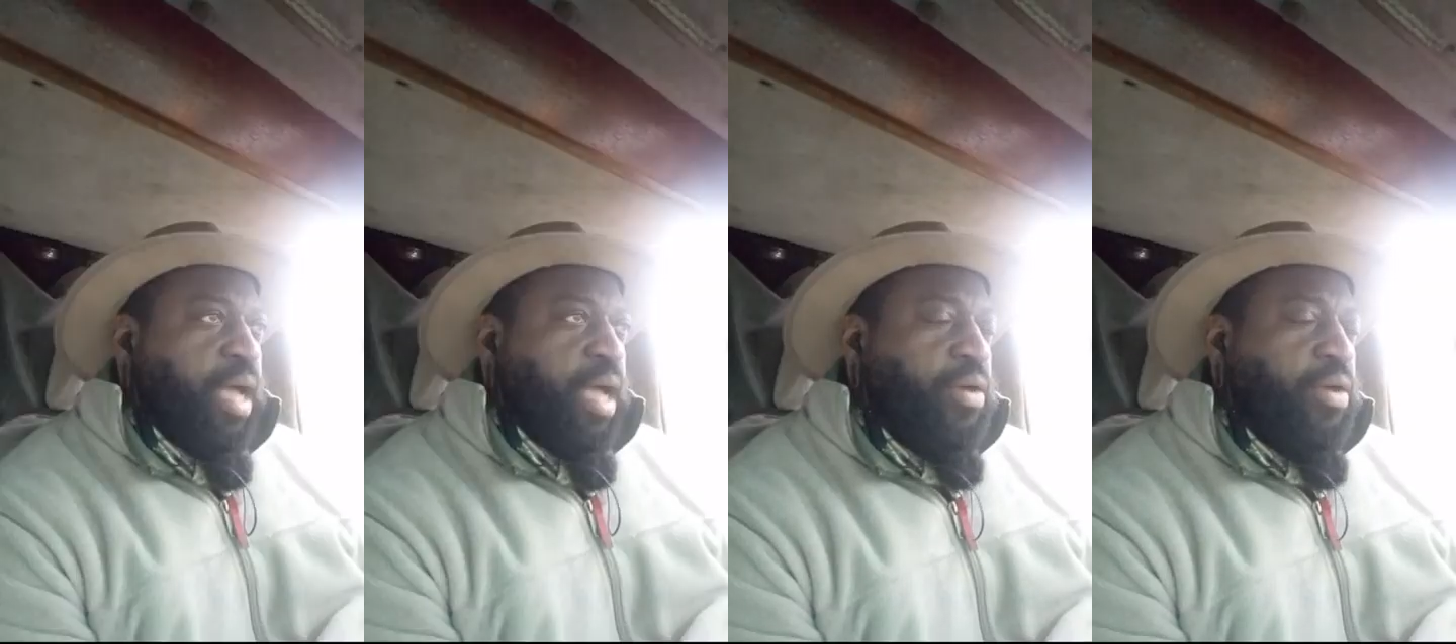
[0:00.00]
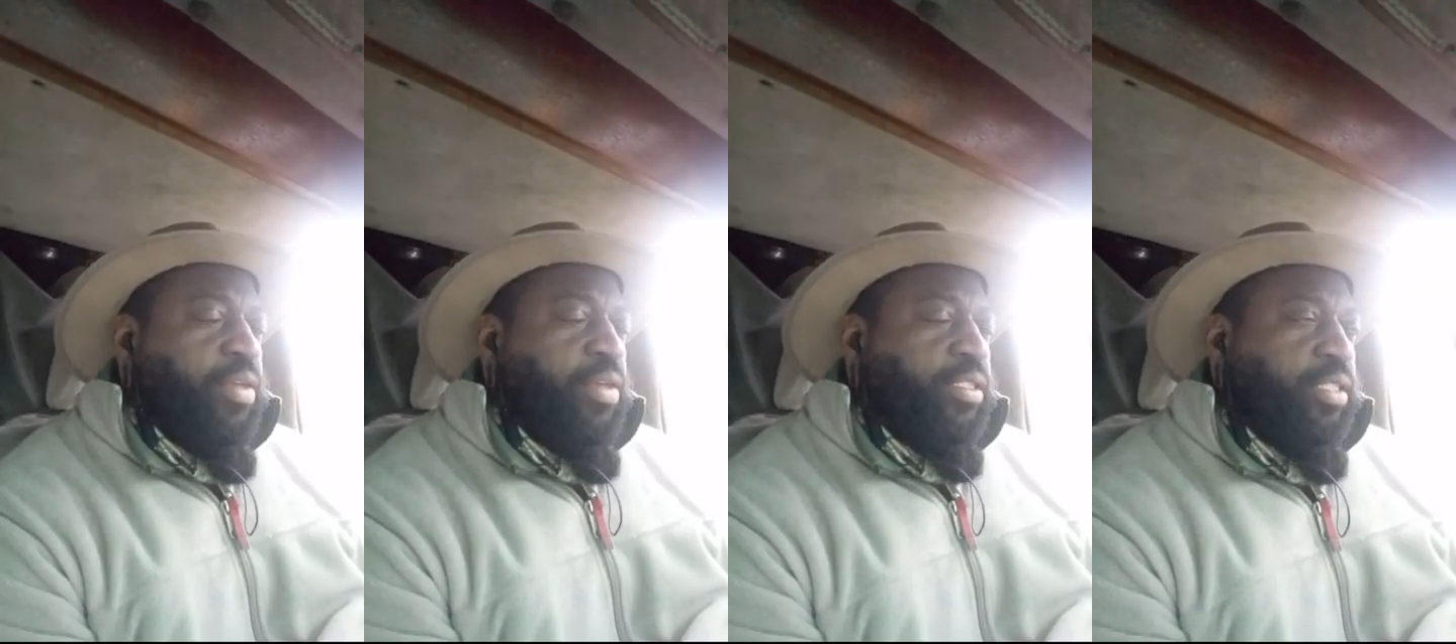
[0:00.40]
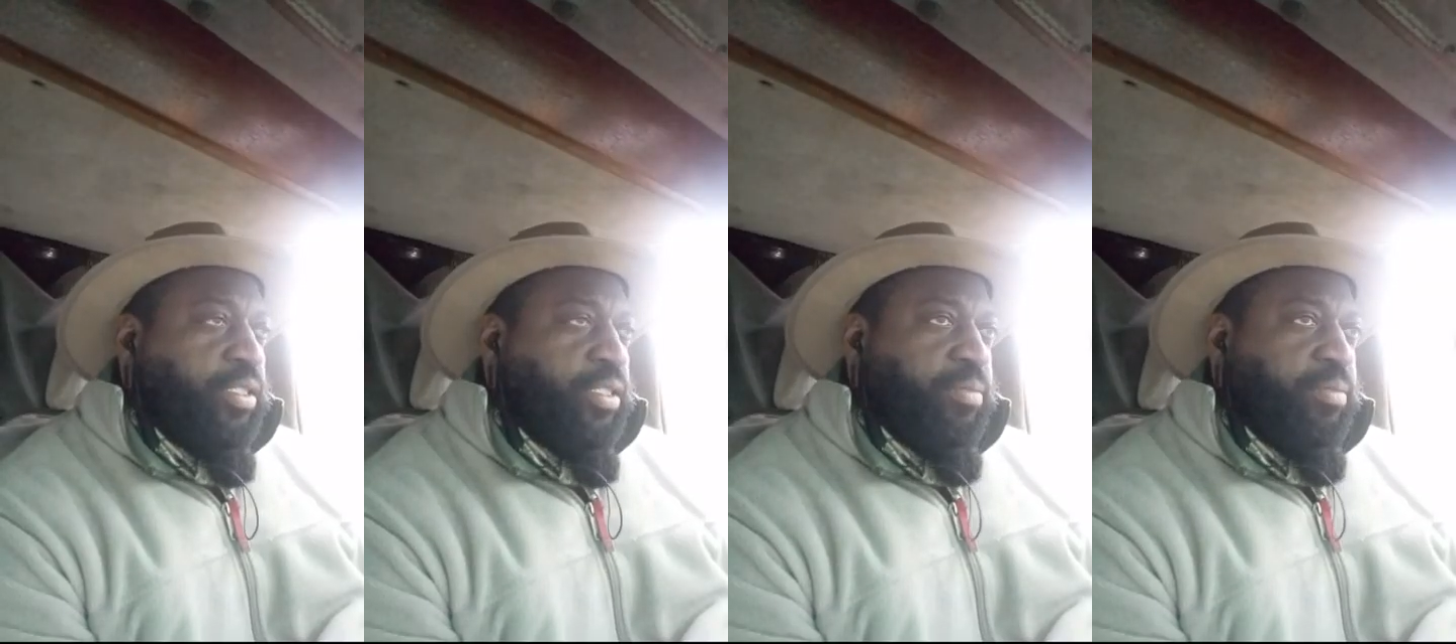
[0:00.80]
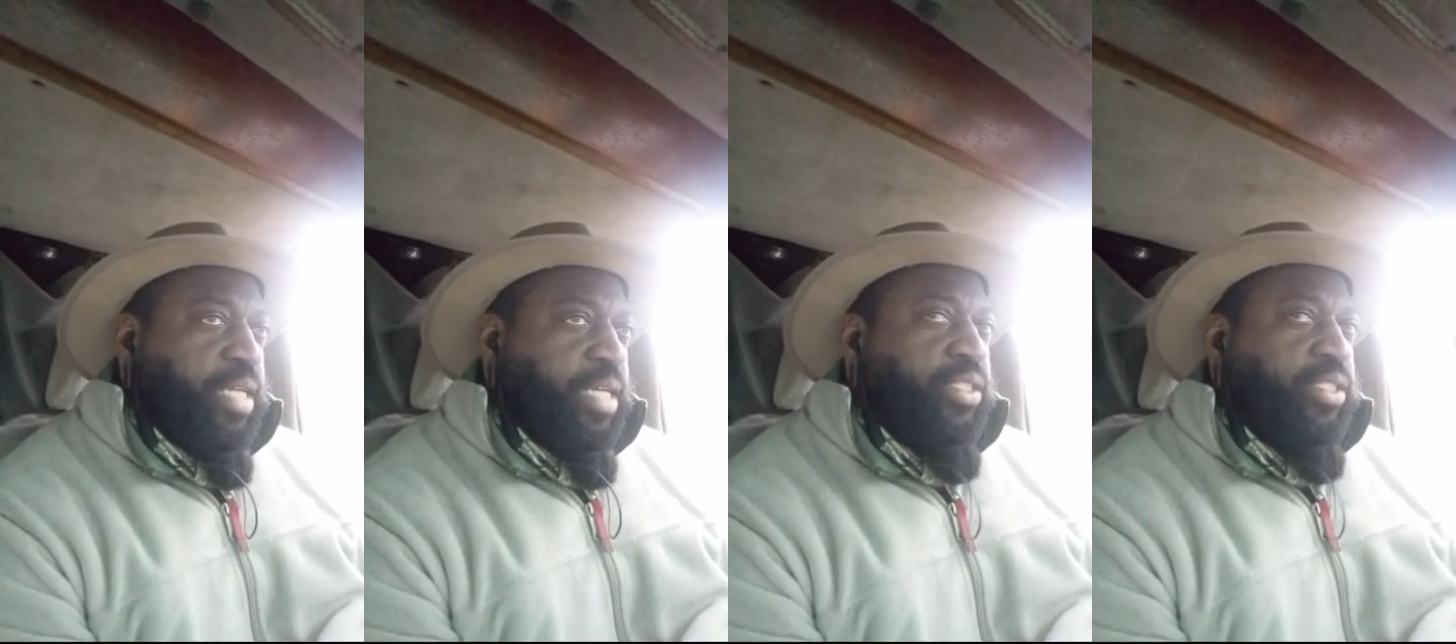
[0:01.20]
I know they're such a
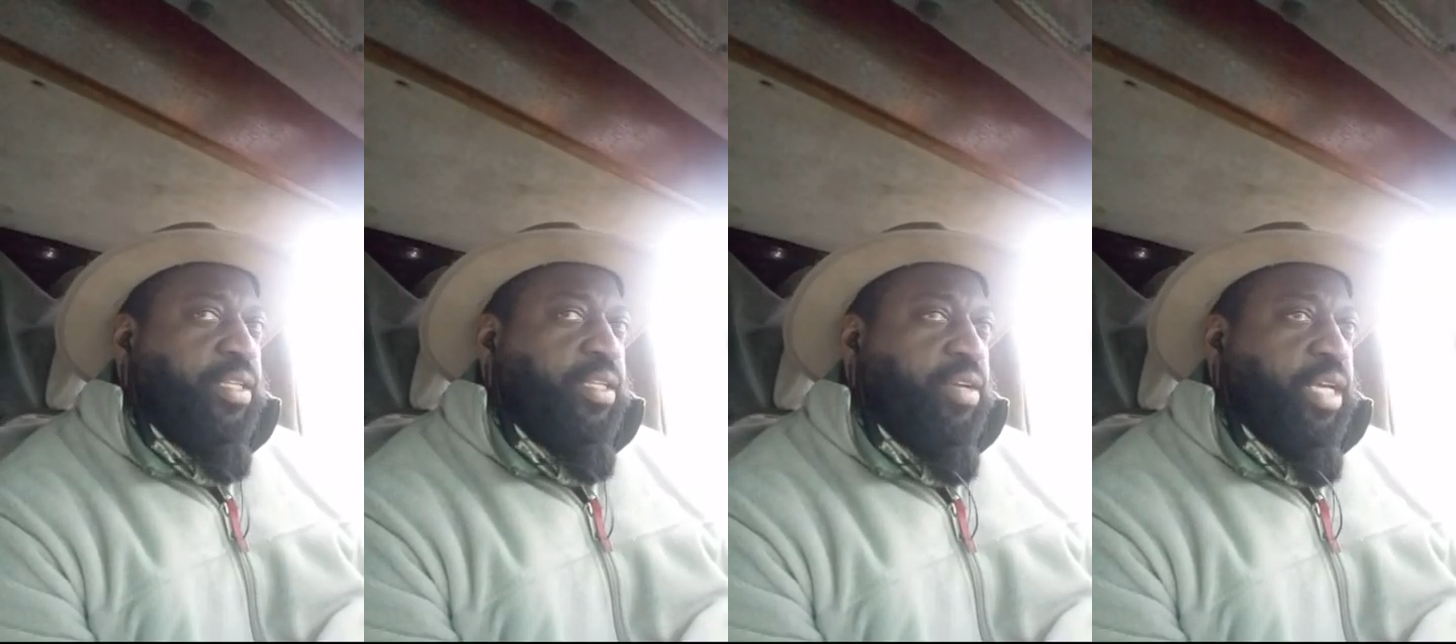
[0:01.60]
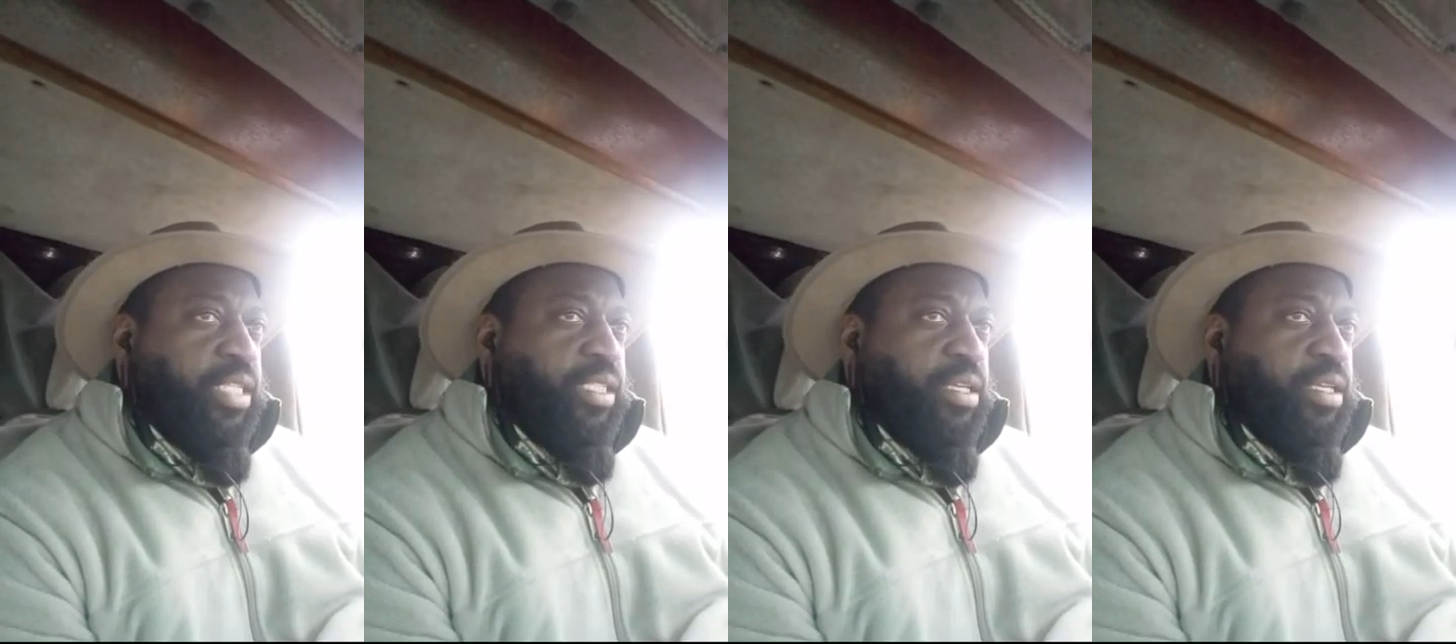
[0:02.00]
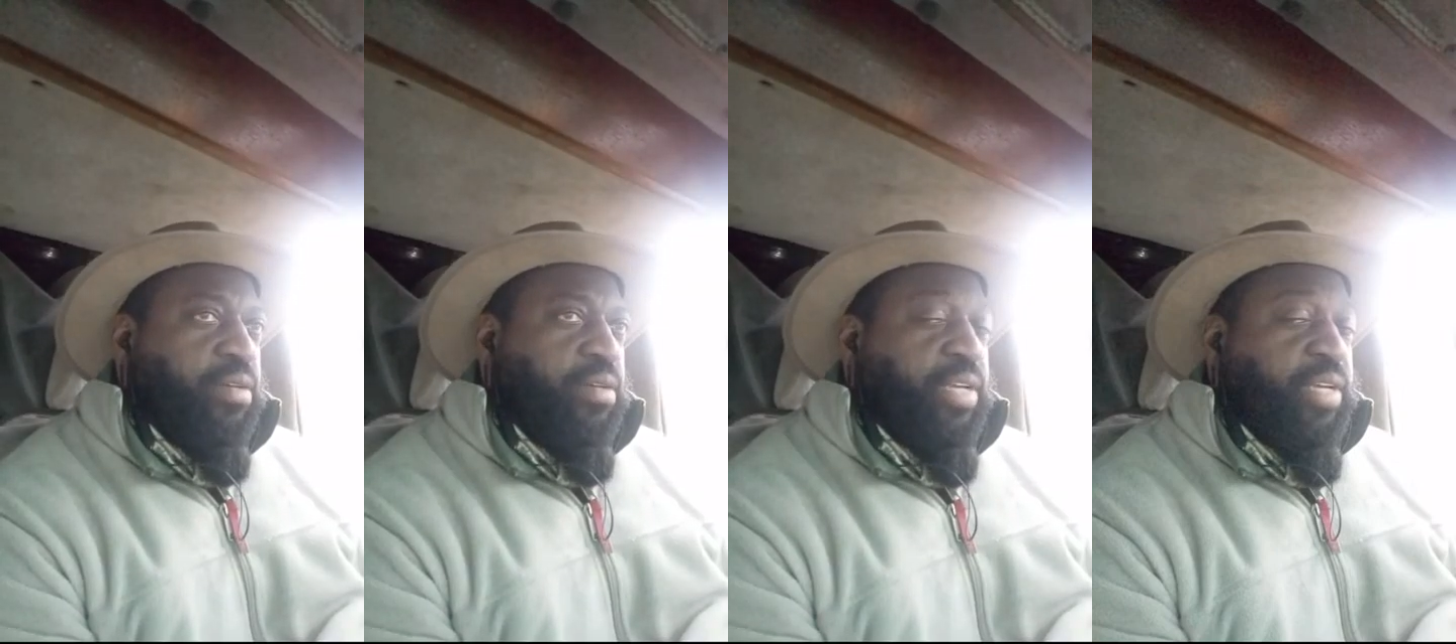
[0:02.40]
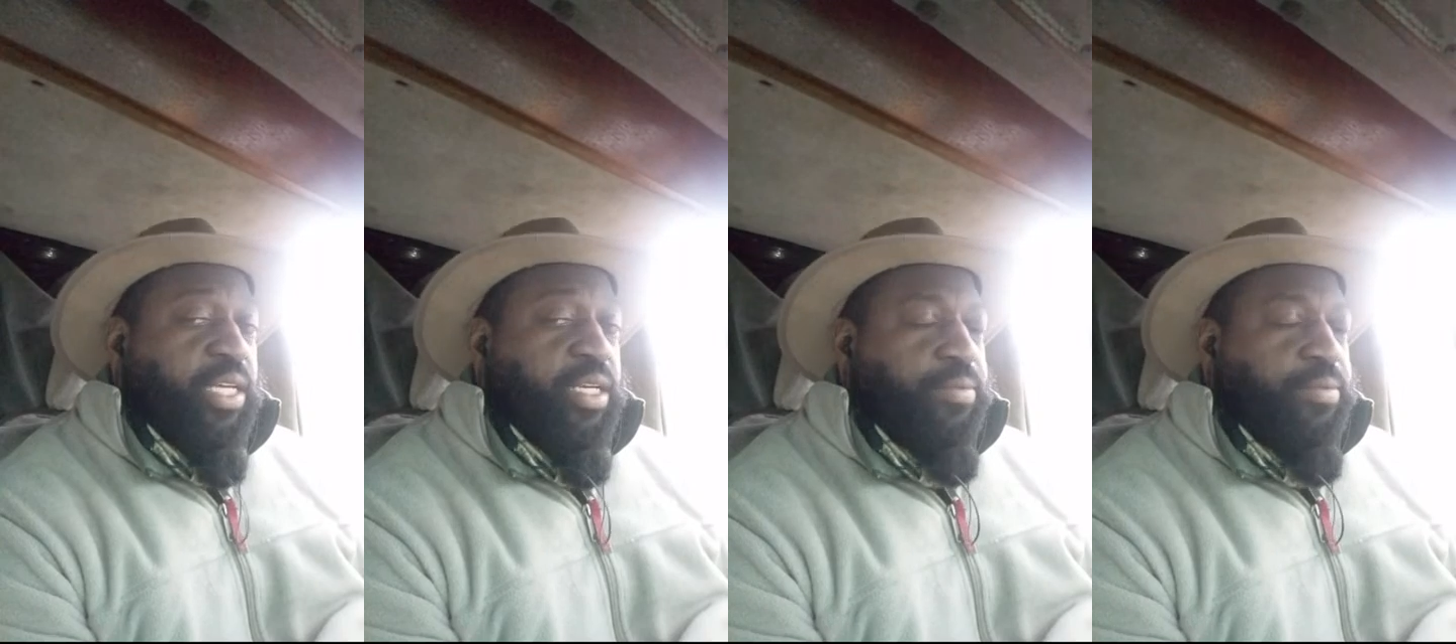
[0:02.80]
temptation. They're easy. They're convenient.